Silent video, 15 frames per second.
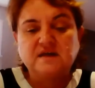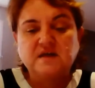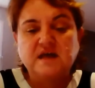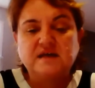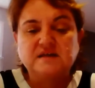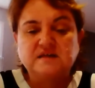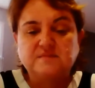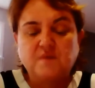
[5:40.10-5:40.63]
in
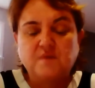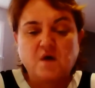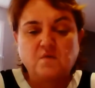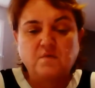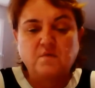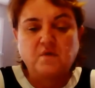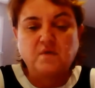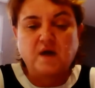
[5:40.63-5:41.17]
a
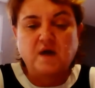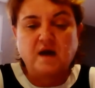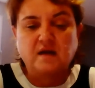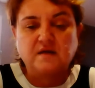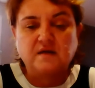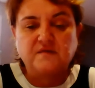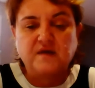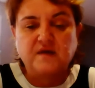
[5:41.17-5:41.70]
small remote
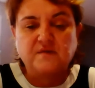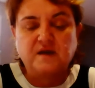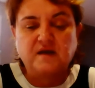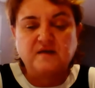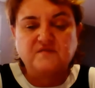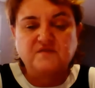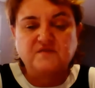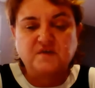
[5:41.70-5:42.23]
island that
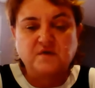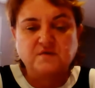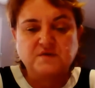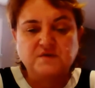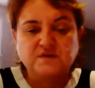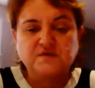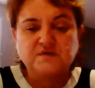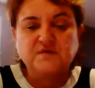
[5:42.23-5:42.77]
we like to
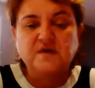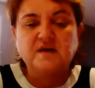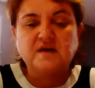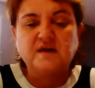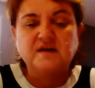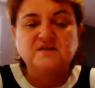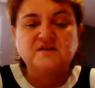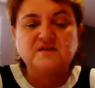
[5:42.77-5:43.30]
go to,
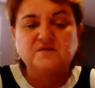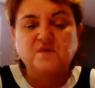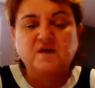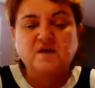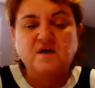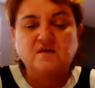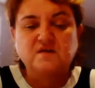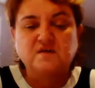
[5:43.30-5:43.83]
and
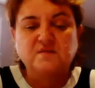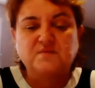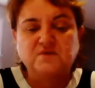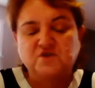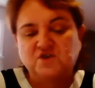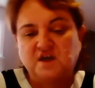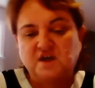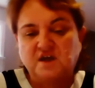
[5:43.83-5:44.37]
we call it
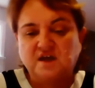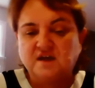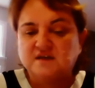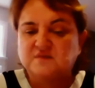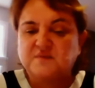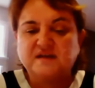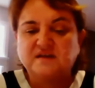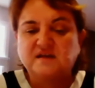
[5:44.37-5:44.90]
the Bush
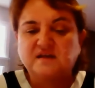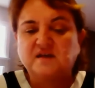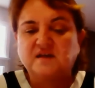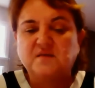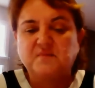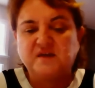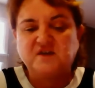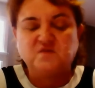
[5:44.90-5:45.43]
Kitty. It's
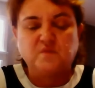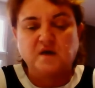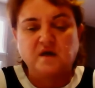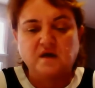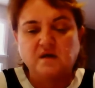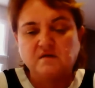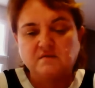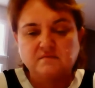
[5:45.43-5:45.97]
basically a beach
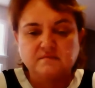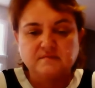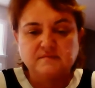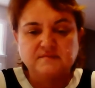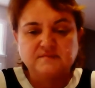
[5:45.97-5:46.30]
buggy.